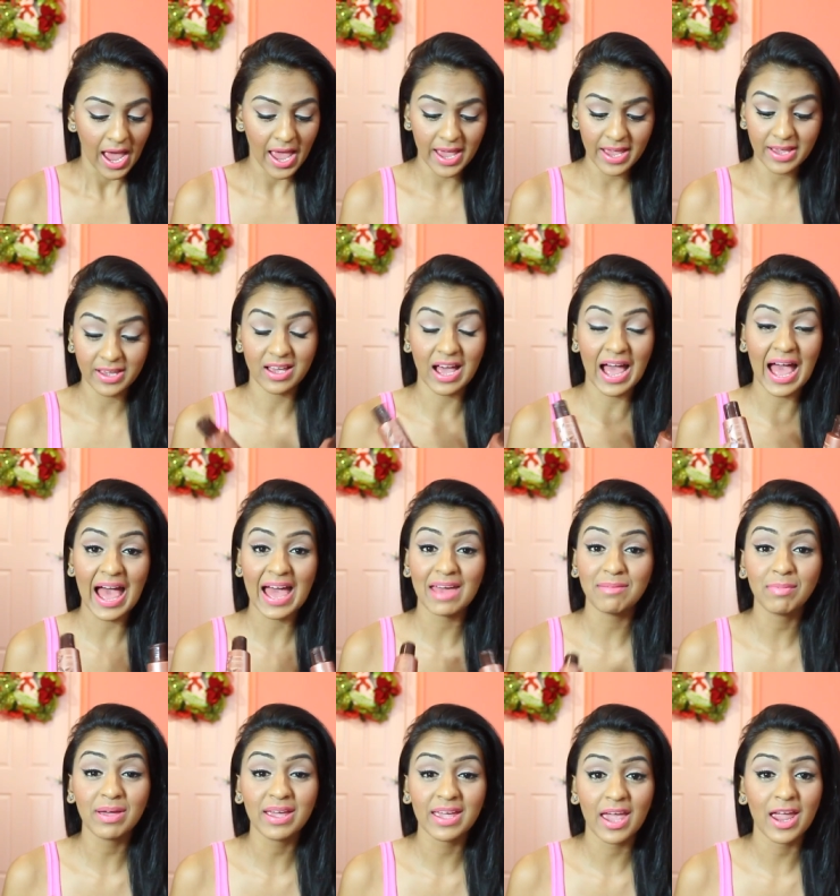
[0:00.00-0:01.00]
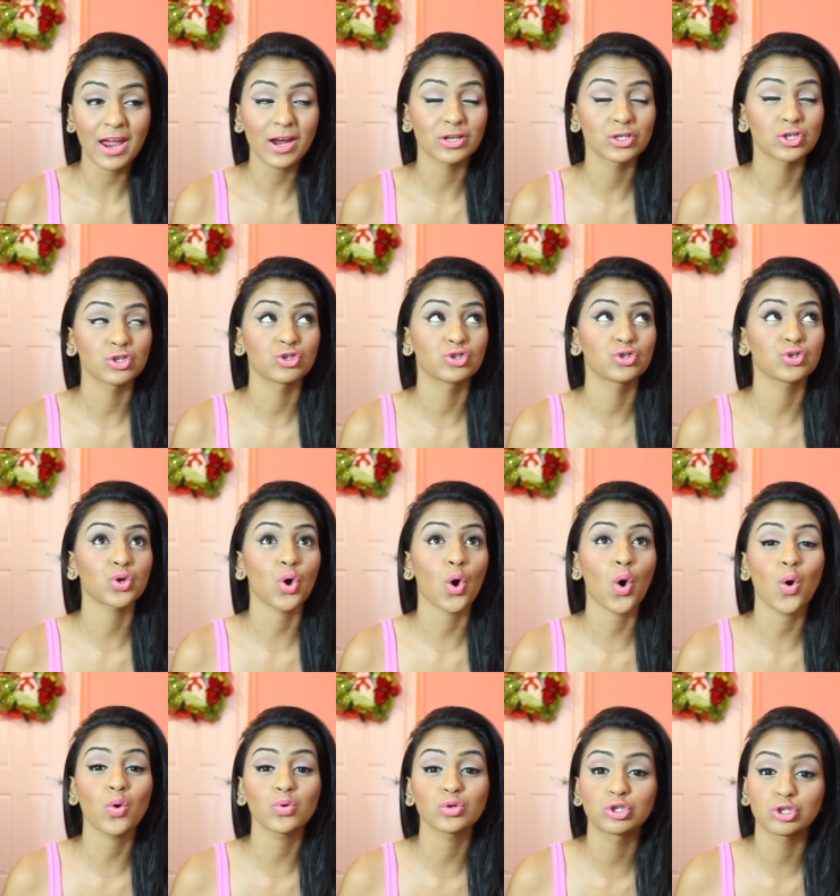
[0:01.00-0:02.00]
It had my hair
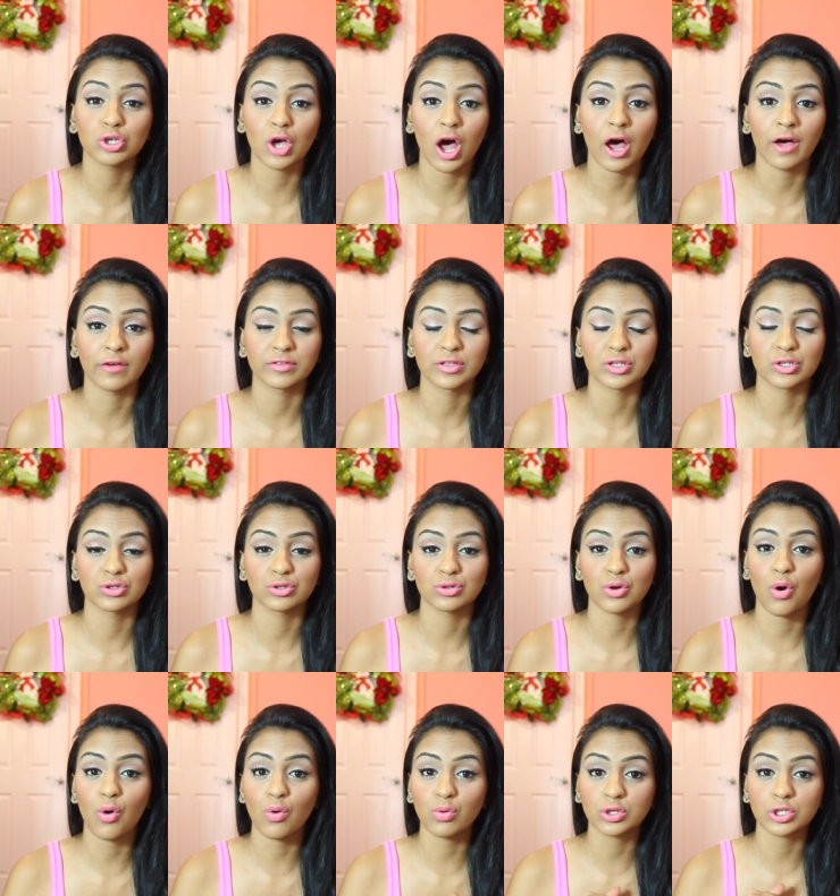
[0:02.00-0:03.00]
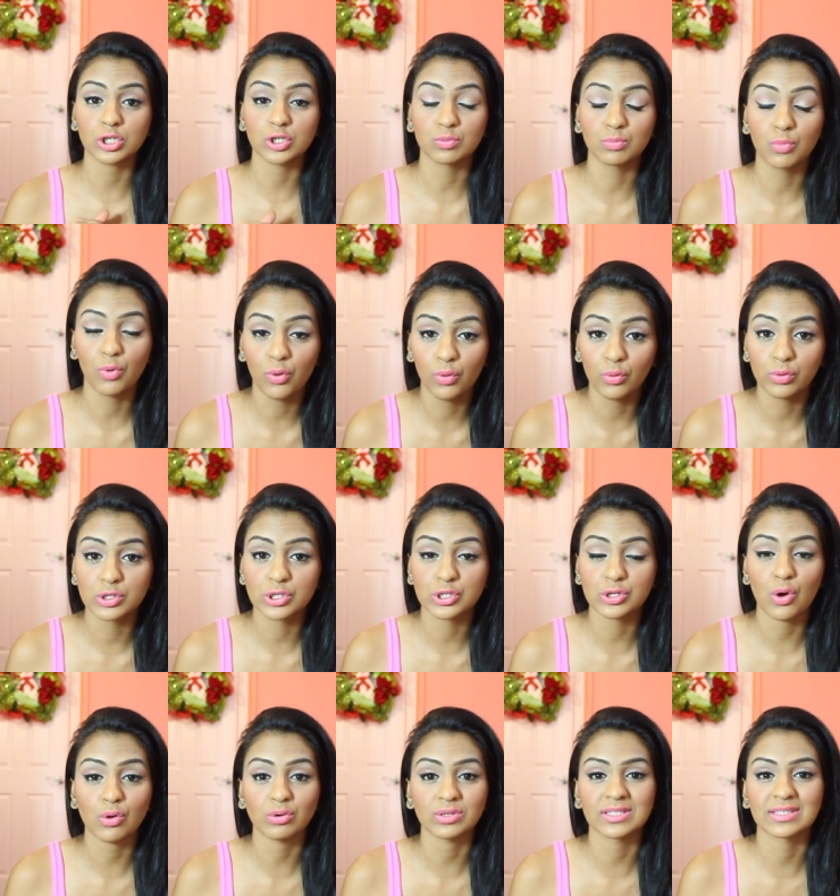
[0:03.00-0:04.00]
so soft, so smooth,
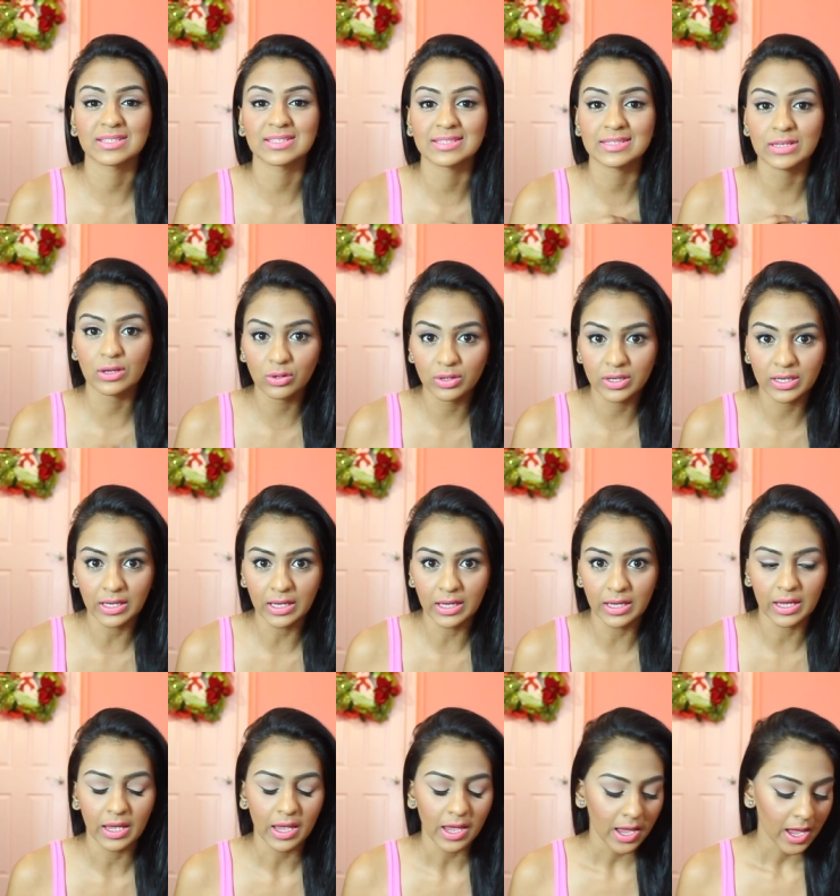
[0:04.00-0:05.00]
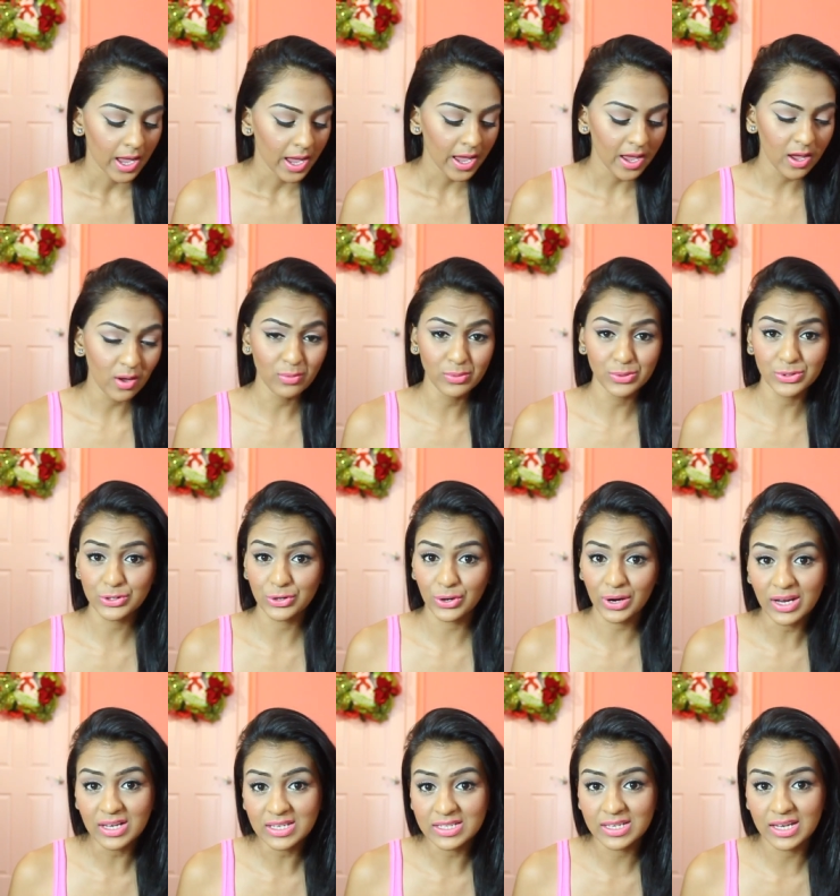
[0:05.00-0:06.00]
so silky. It was
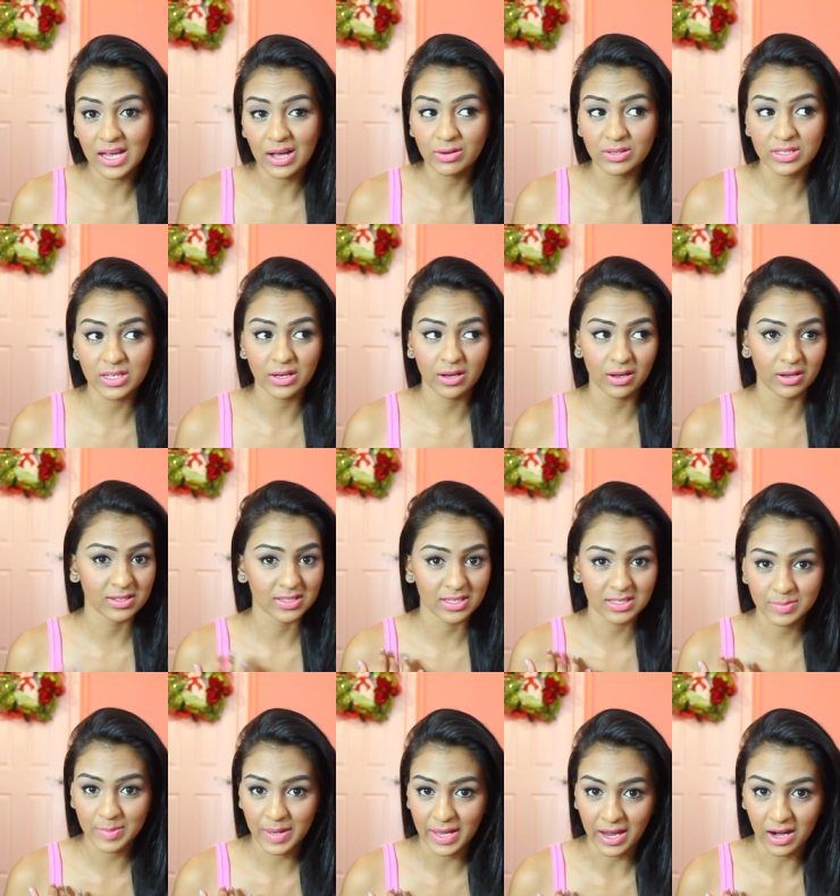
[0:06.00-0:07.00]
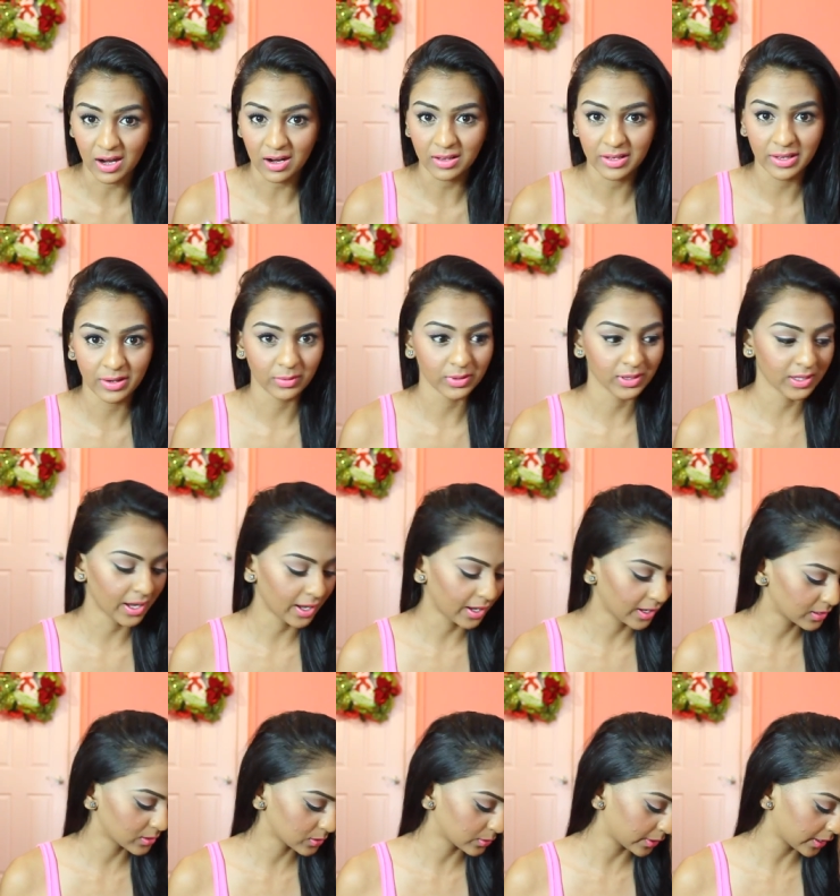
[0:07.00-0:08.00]
crazy. I was like, is this my hair? Like, what the
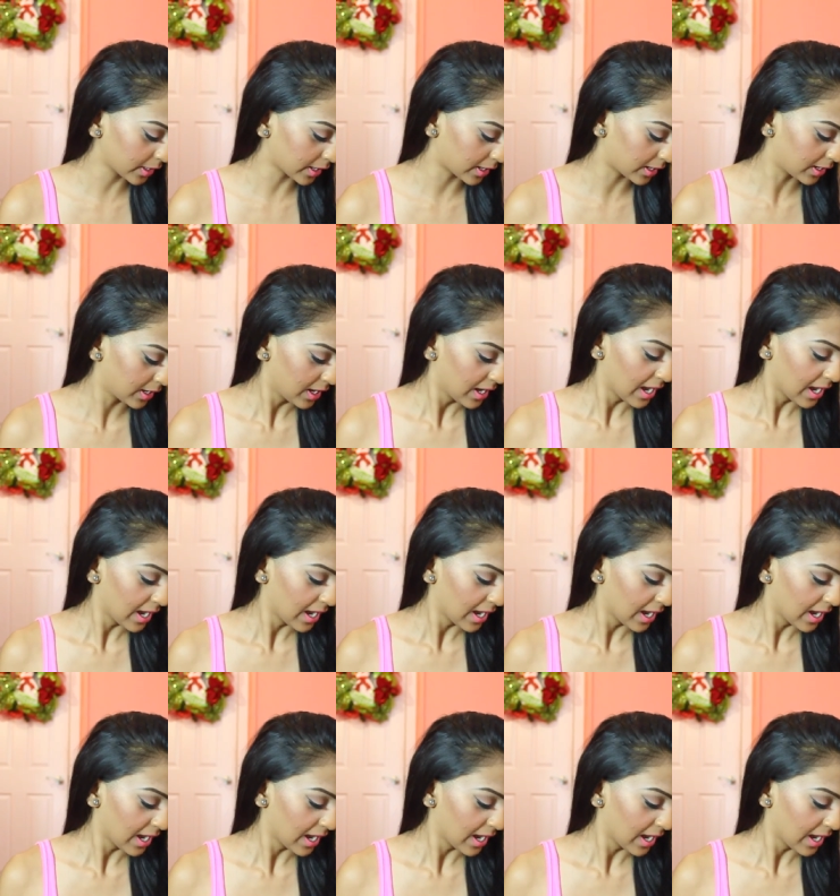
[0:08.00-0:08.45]
heck is going on?